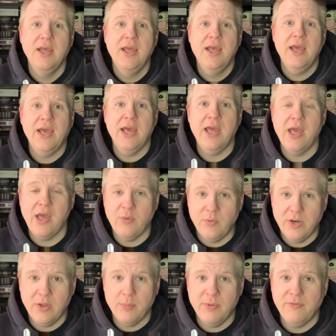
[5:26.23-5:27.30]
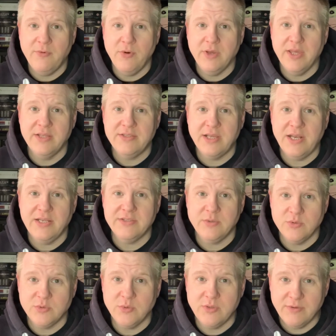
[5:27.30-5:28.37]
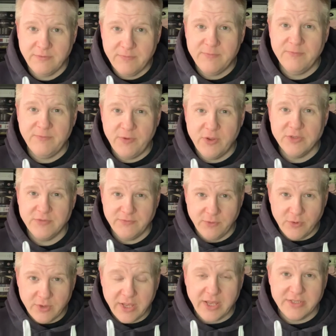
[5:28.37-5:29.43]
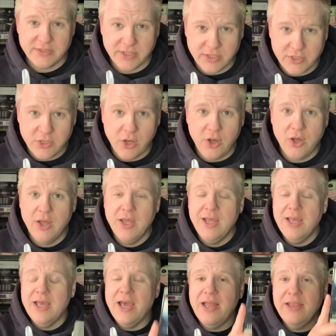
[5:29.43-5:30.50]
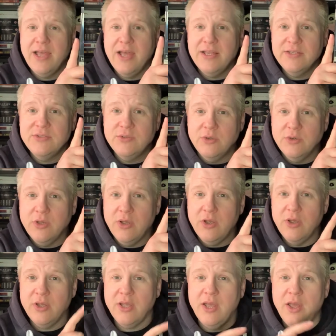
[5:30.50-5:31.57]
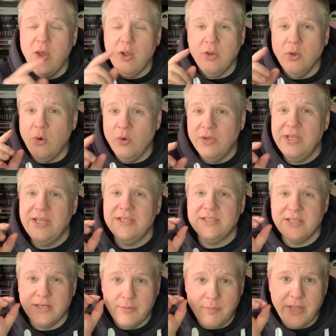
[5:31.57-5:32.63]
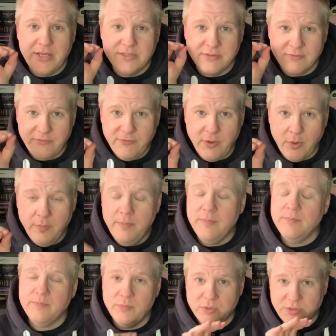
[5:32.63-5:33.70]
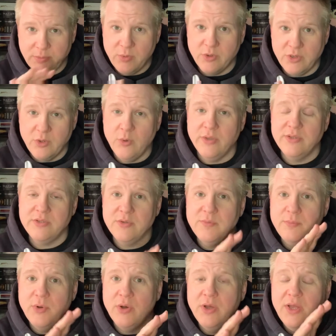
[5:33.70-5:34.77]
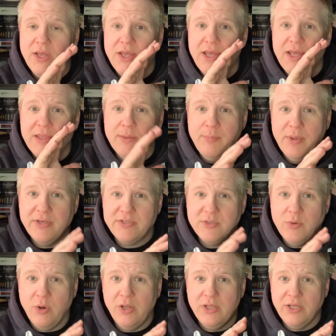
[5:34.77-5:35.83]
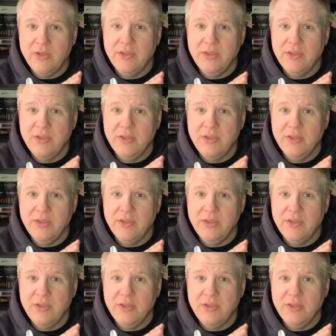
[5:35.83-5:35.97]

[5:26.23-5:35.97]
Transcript: And when I got my 4K tellies, it was one of the first 4Ks I got, and that is Dunkirk. Not only is it an amazing film, which I'm not going to go into, but the picture quality on